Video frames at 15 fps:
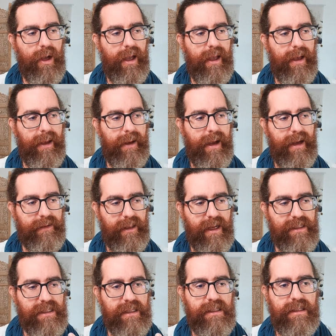
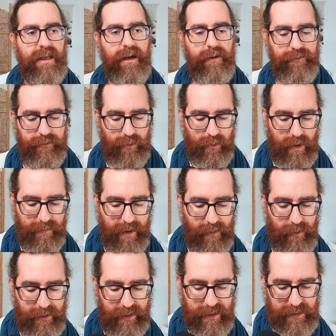attach itself to the
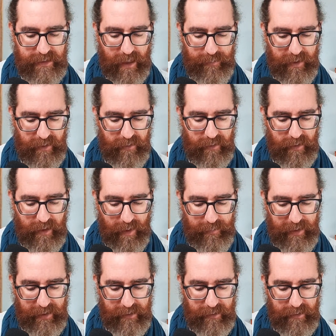vowel that is coming
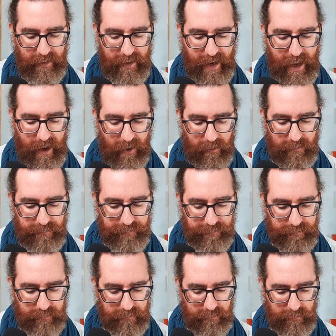now,
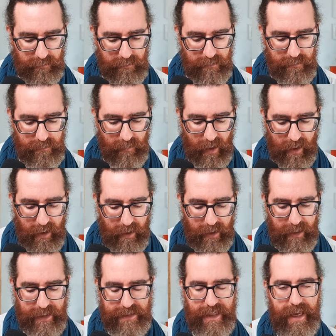
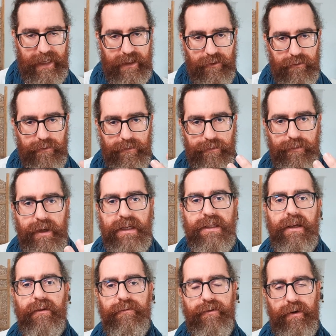is like
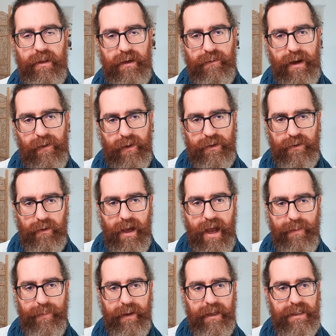reaching for the vowel to
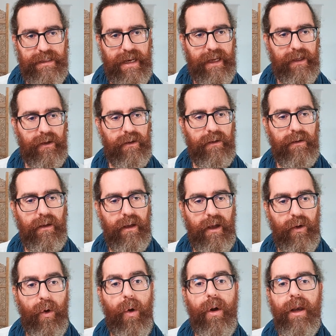happen. It's like a
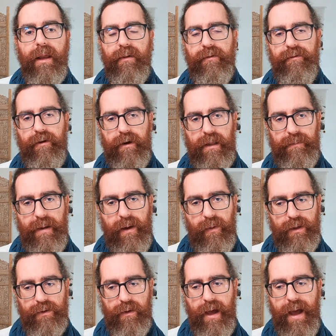calling for the
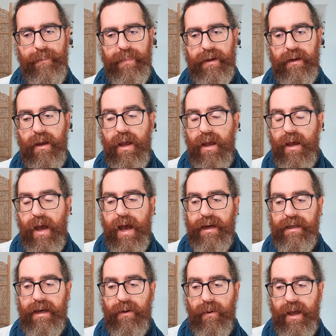vowel to happen,
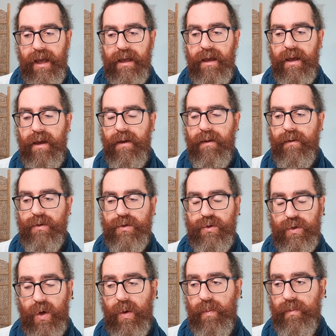and in a way,
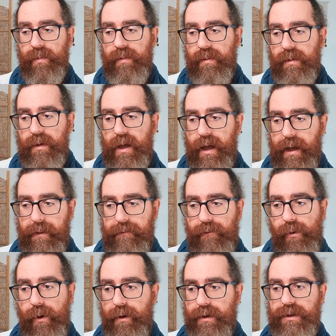some
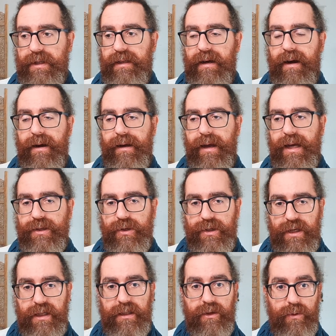words that are
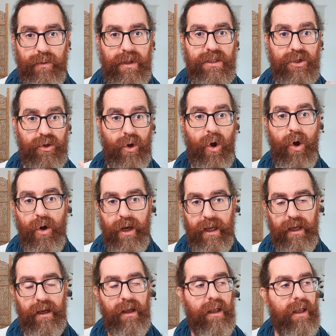associated to this
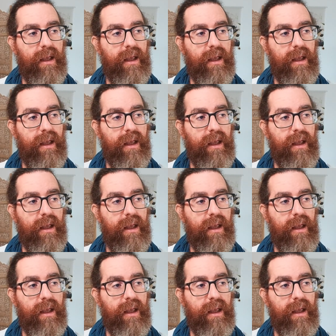calling